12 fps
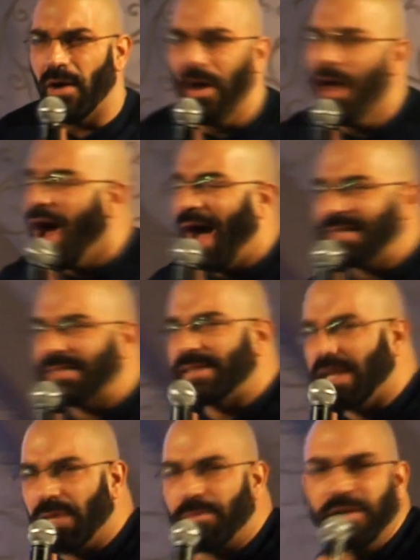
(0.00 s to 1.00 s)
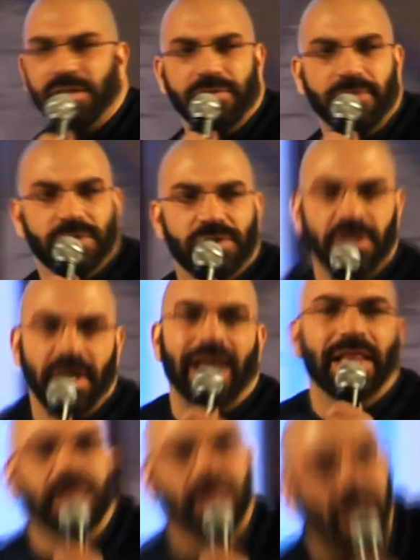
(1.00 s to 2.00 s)
Wow, I celebrate
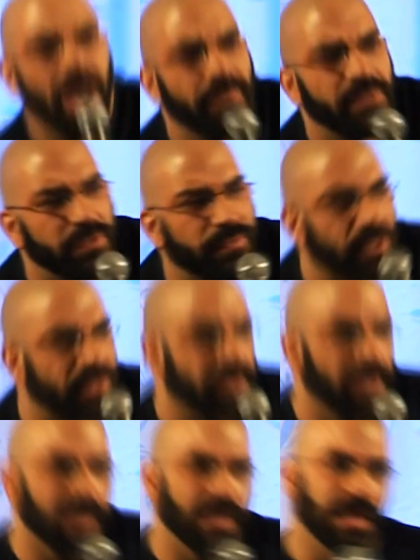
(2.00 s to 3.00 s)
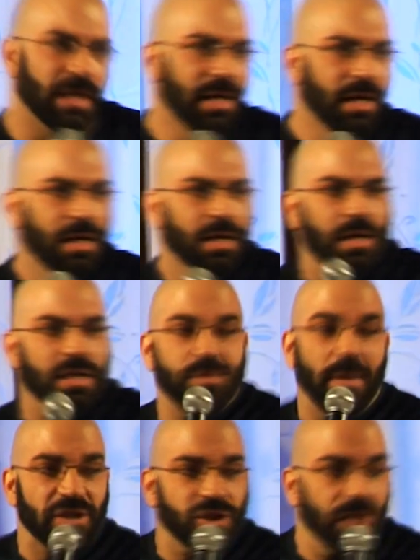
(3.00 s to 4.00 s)
diversity. I love diversity,
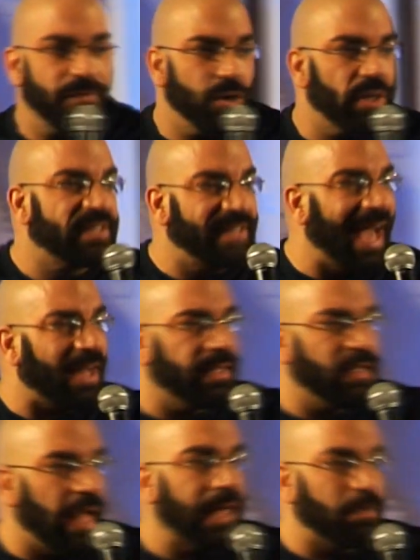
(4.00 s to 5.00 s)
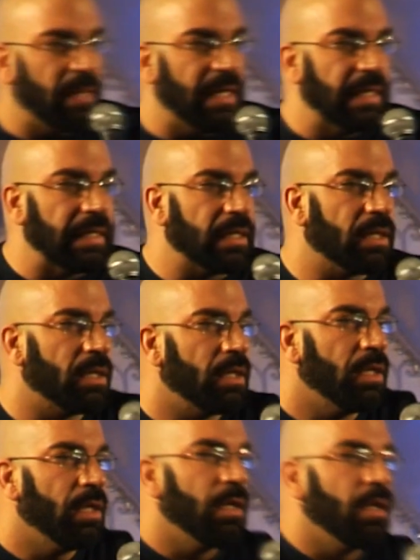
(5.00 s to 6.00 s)
especially if you're exactly like me.